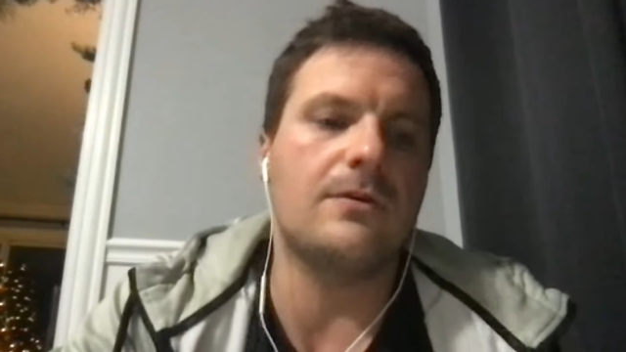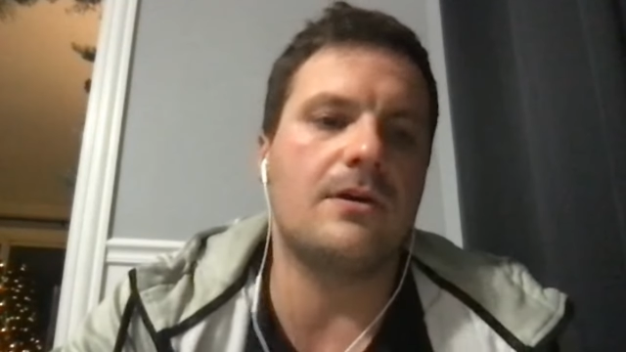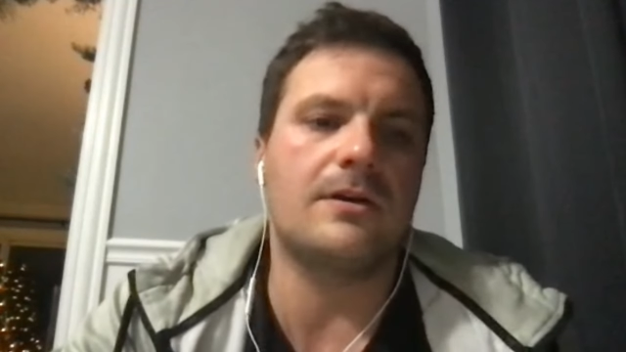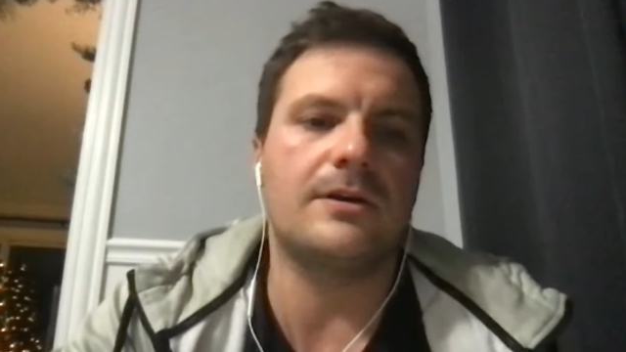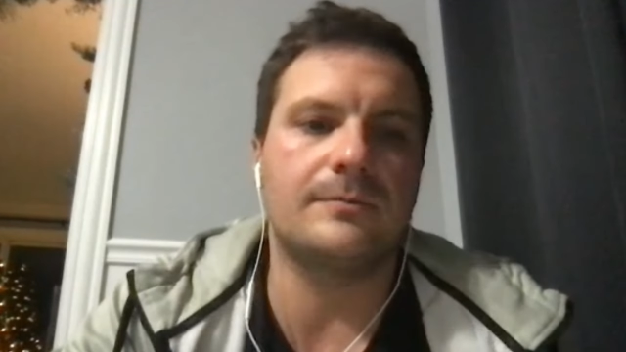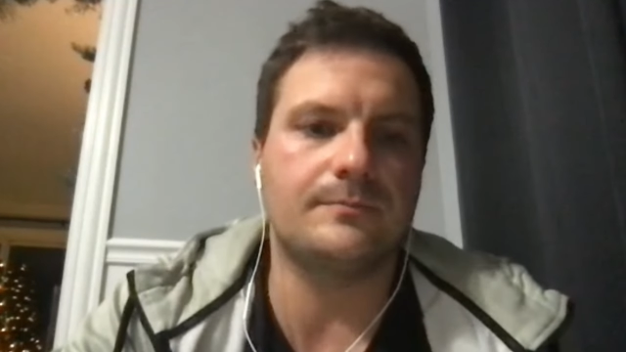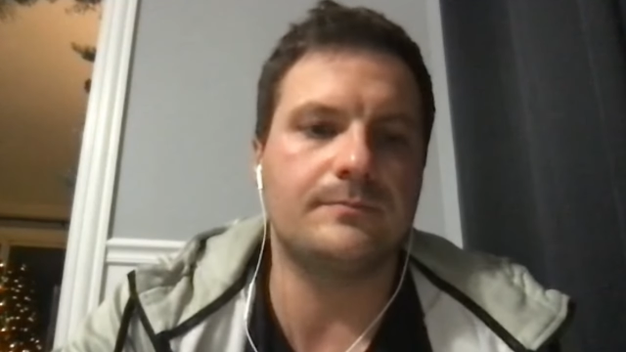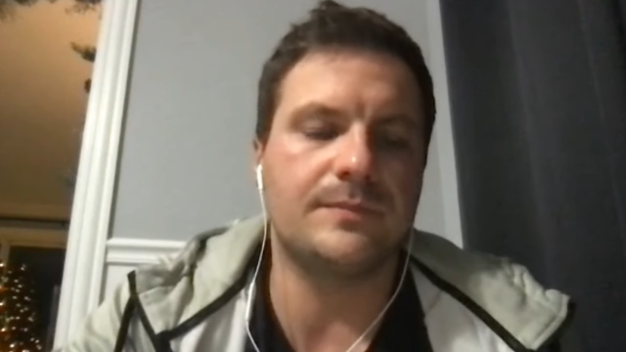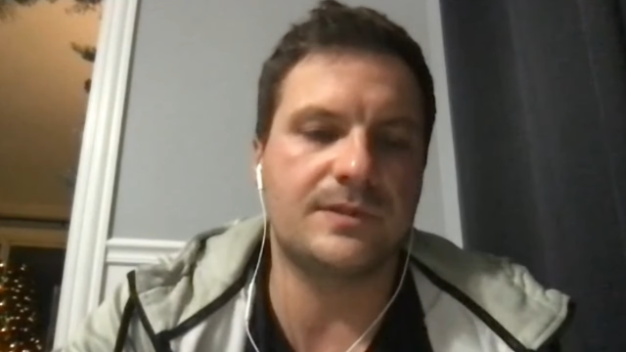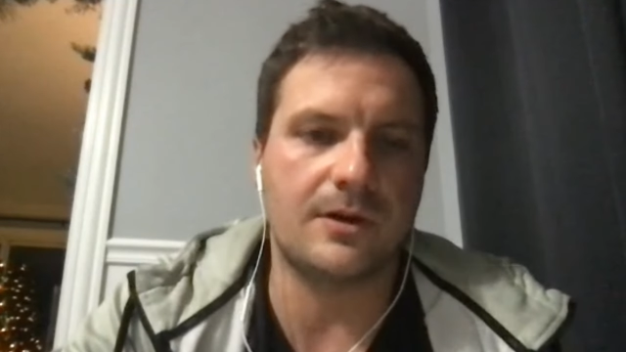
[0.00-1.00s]
are
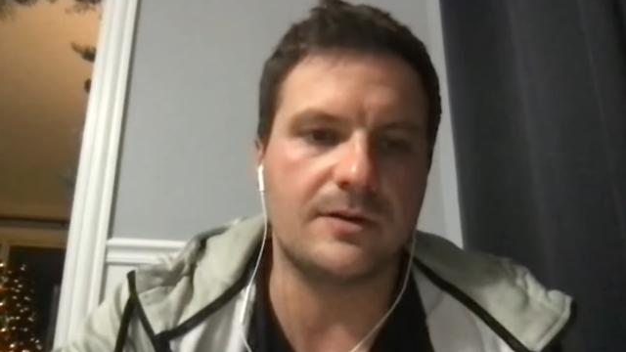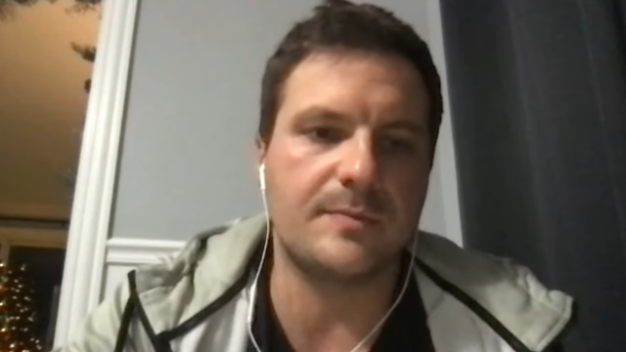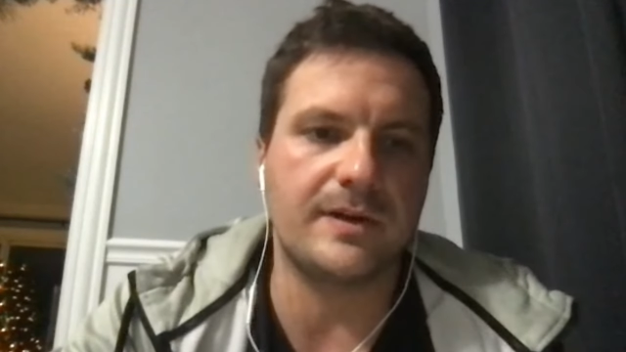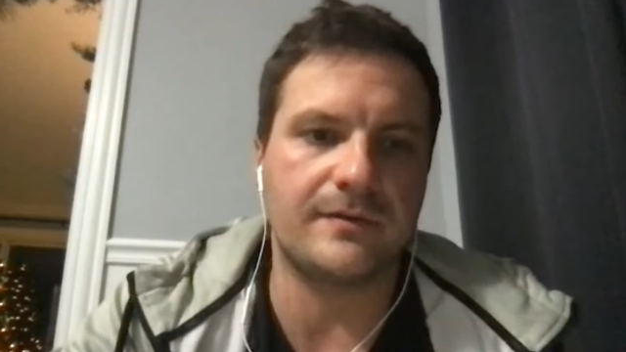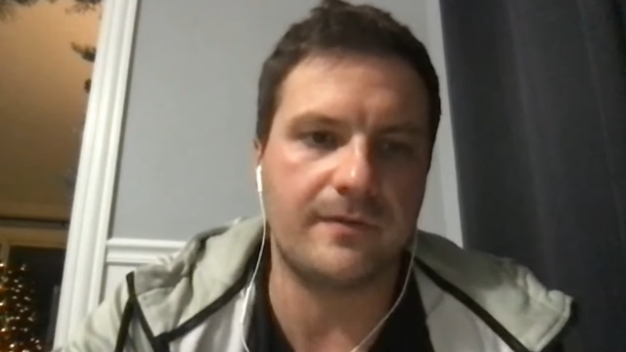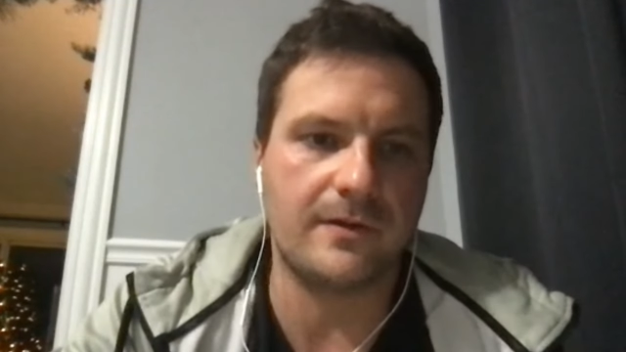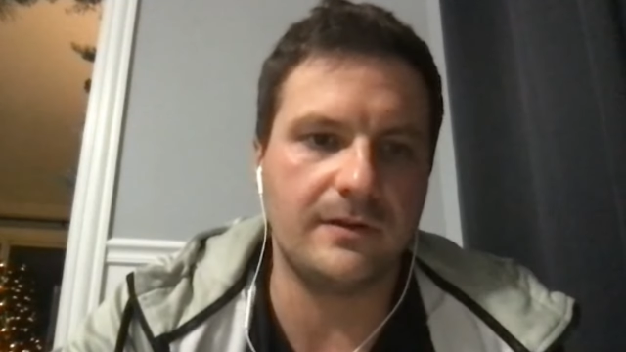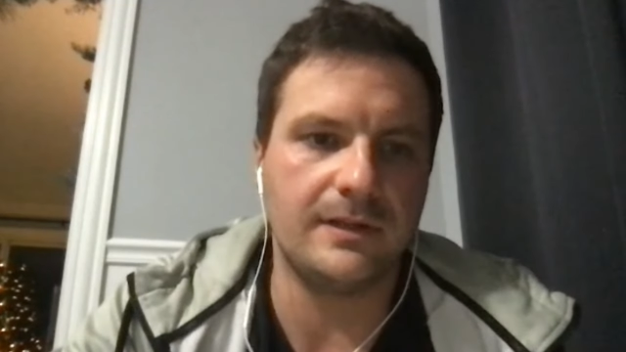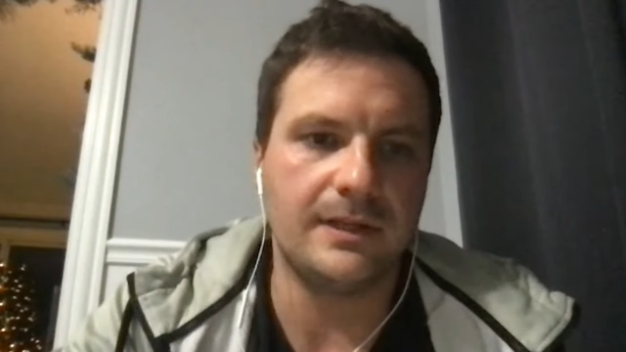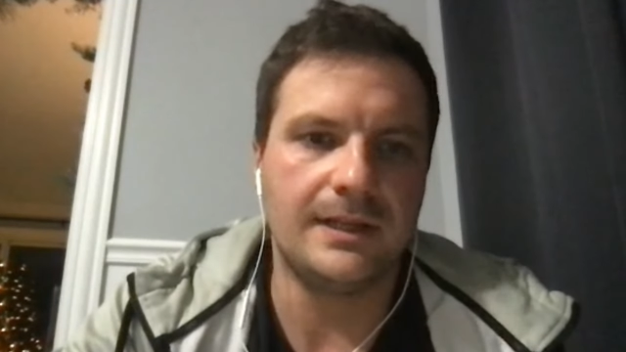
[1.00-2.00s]
starters by default,